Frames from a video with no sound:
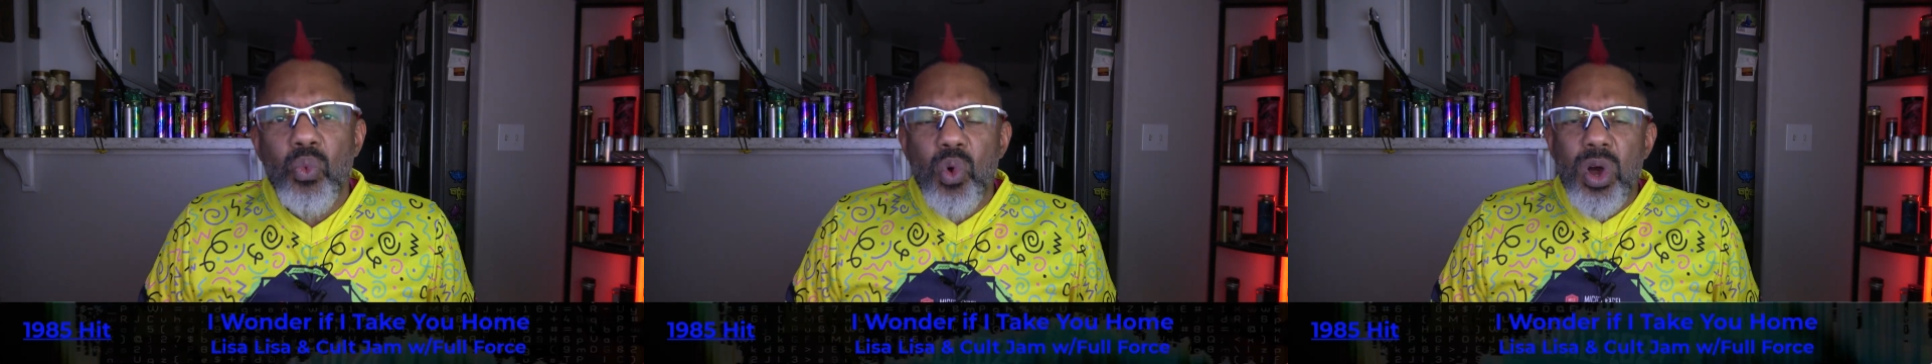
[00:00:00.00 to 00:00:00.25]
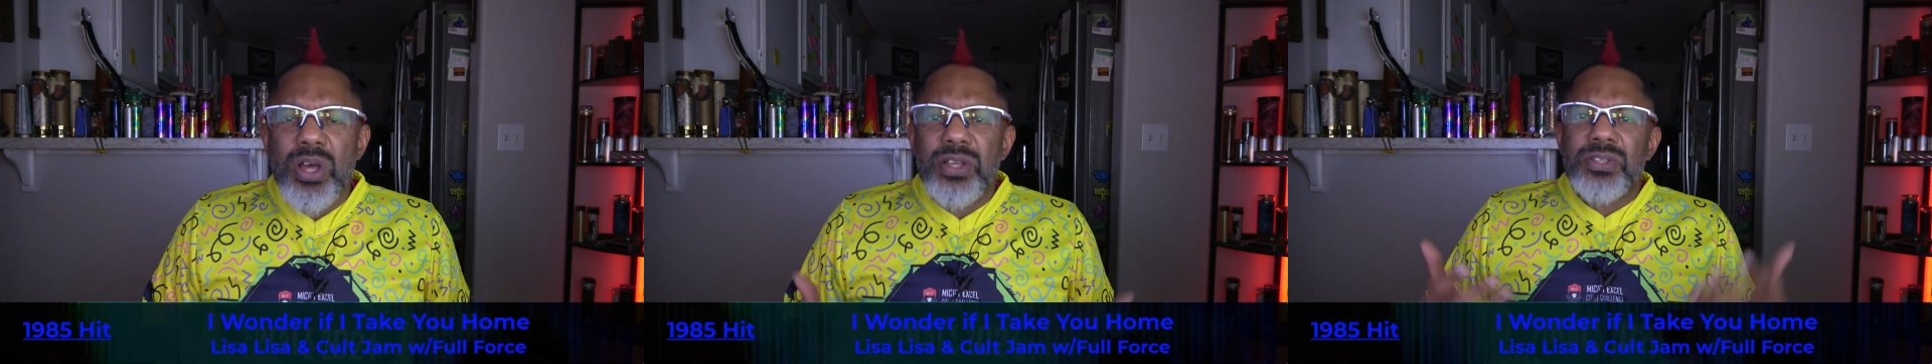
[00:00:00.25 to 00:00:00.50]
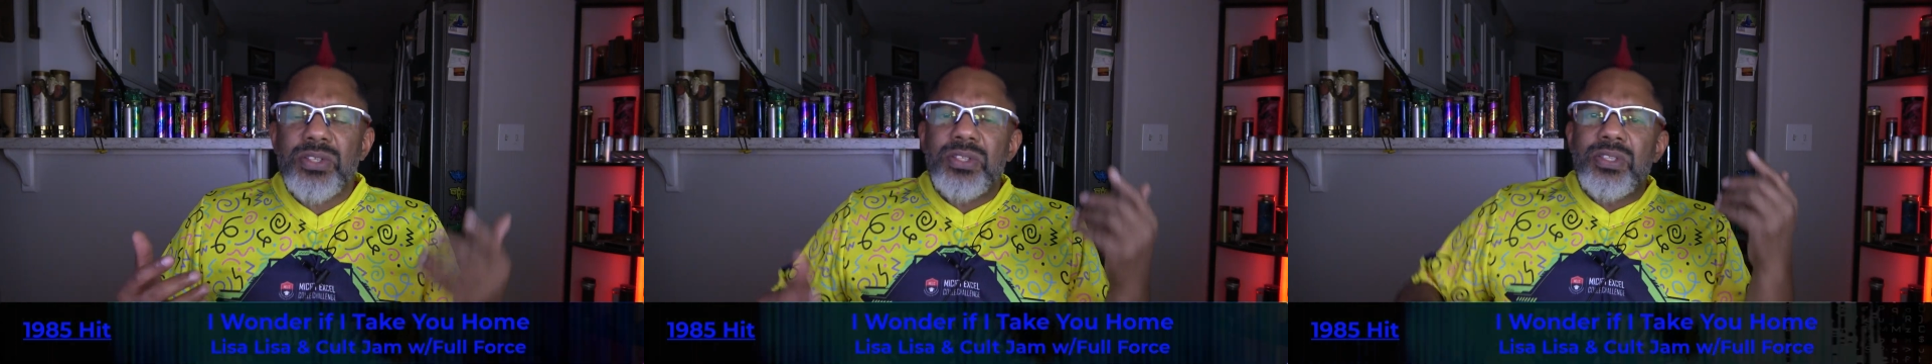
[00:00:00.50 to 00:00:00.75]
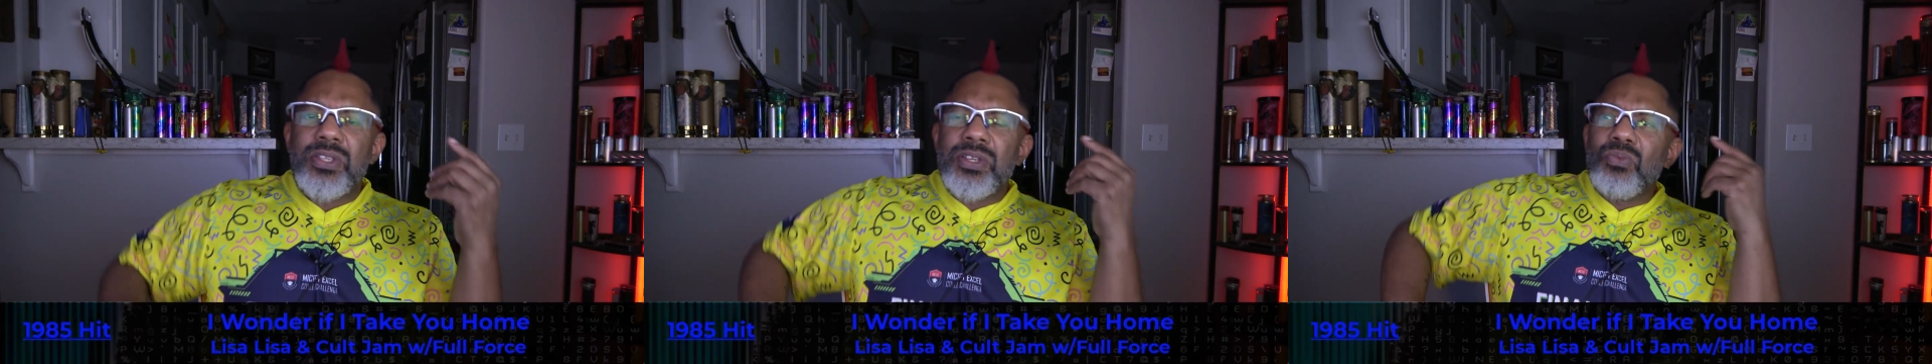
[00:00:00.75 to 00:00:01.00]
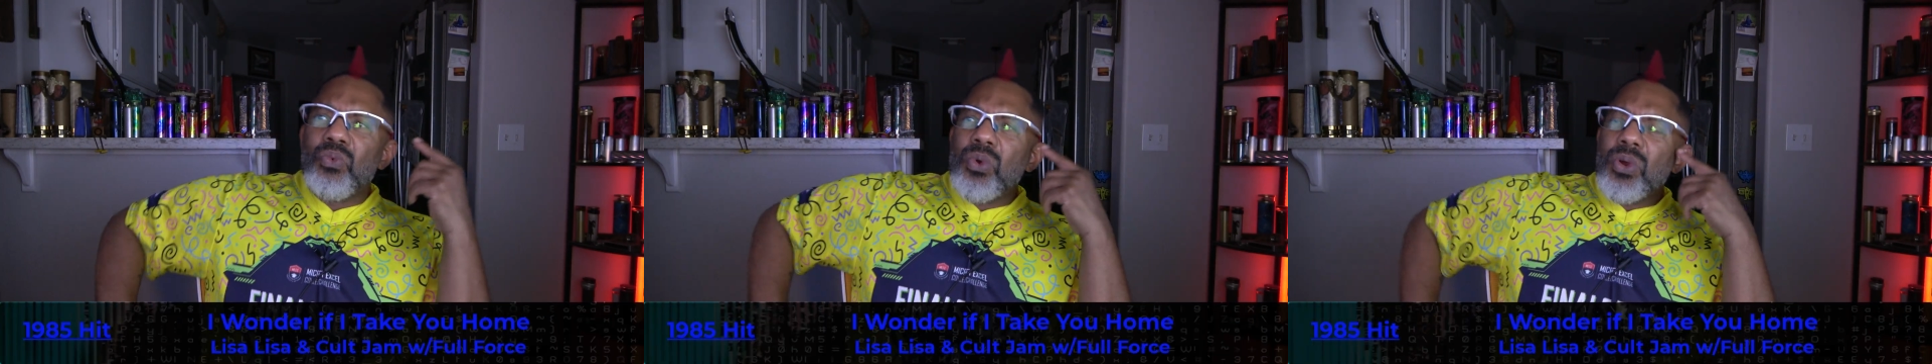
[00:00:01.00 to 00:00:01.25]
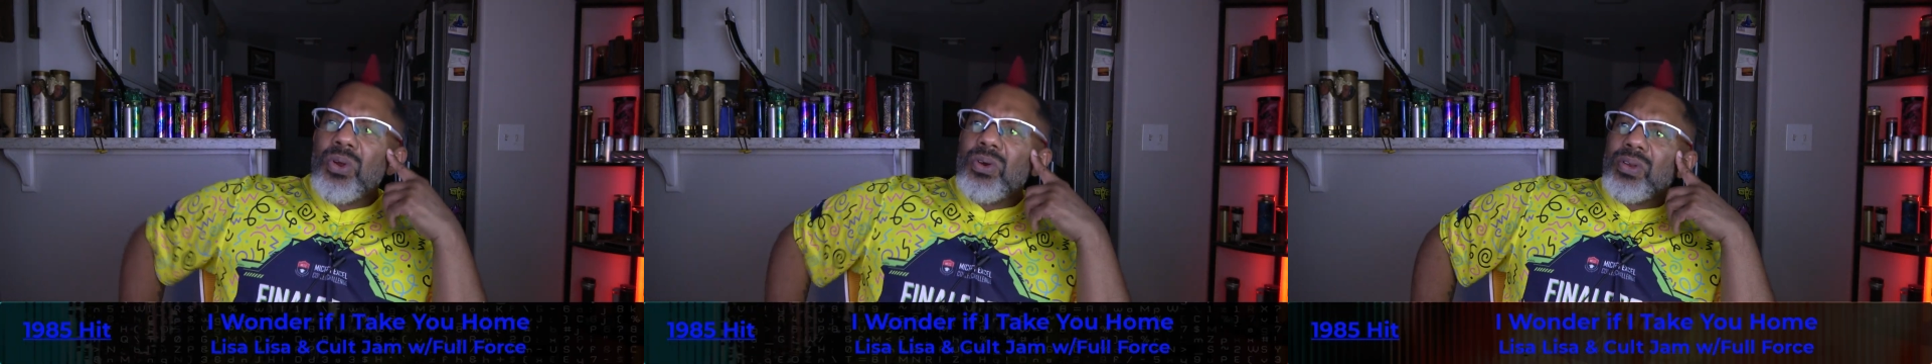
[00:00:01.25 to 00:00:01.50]
was the
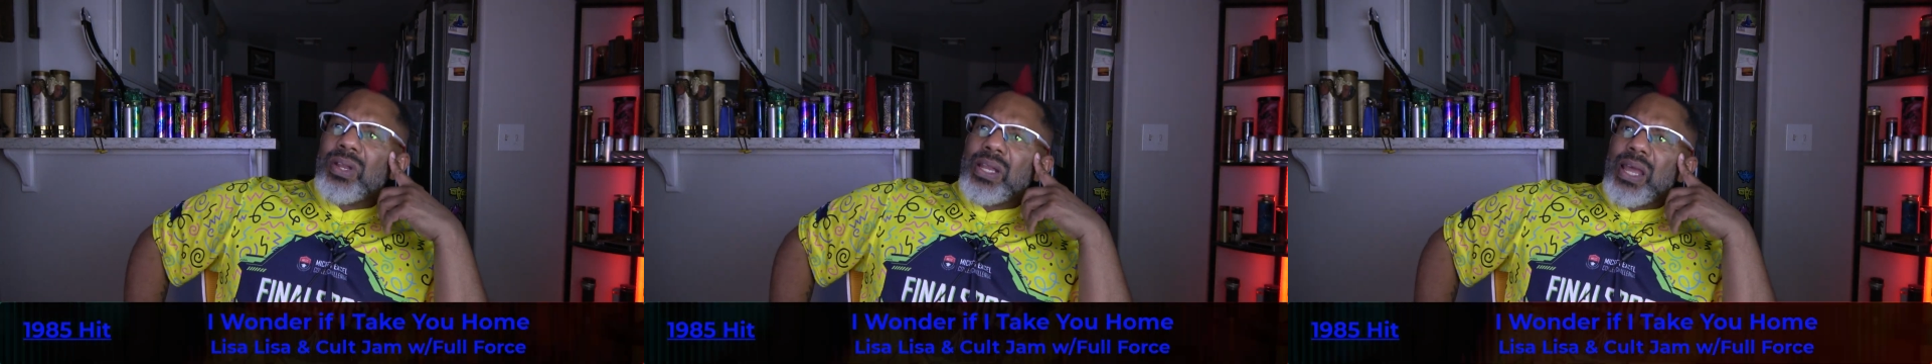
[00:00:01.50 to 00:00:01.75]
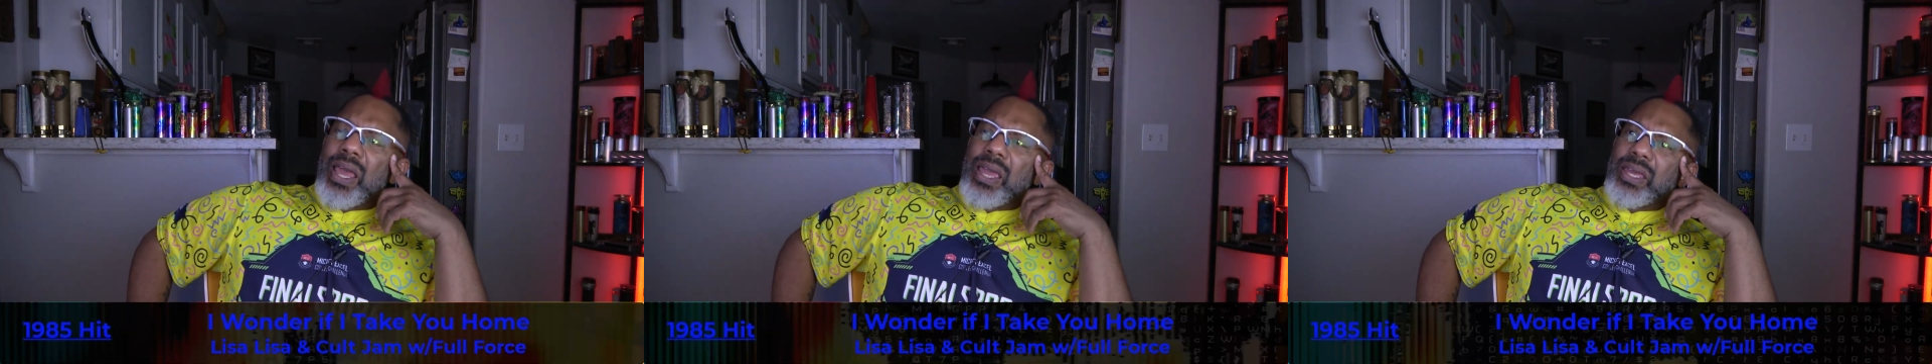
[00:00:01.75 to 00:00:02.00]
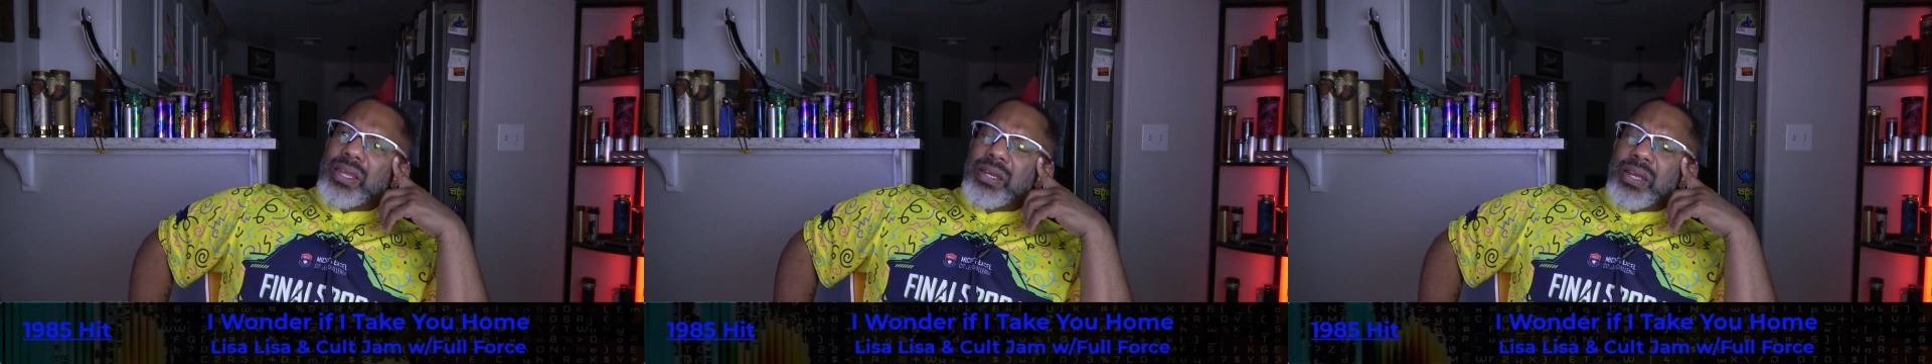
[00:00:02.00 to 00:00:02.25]
world like in